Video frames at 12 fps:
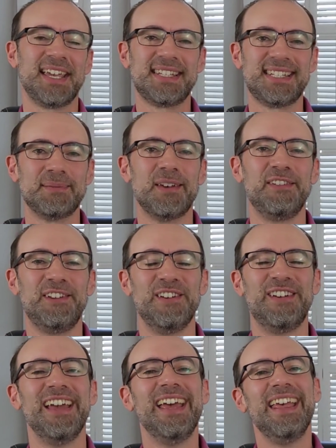guess some of you
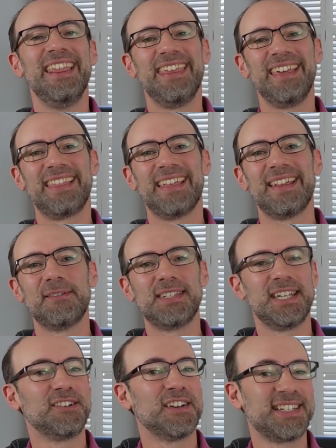think that was
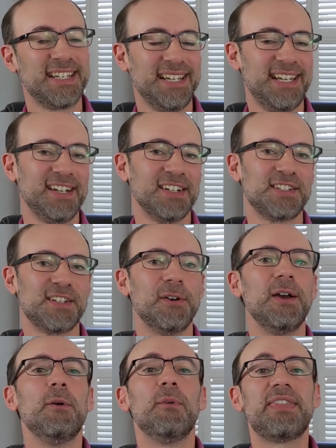interesting to hear. So
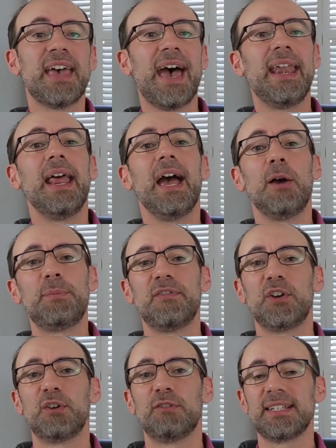with that, hope you have
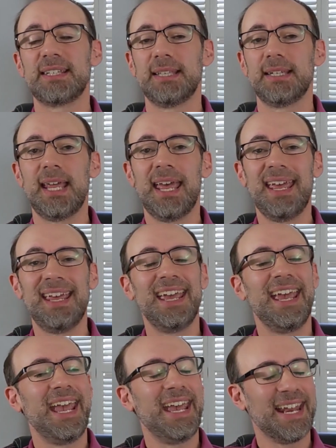a good rest of the day,
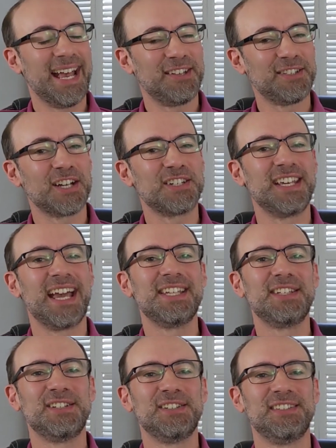and I'll talk to you guys
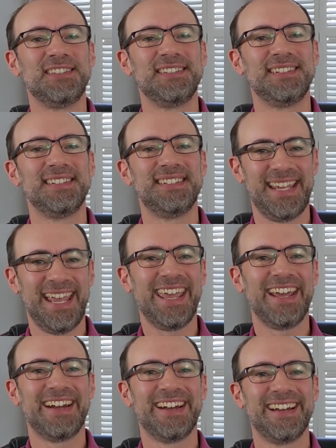soon. Take
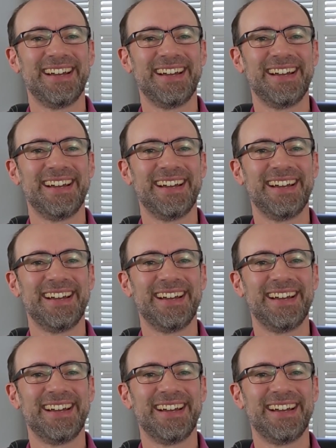care.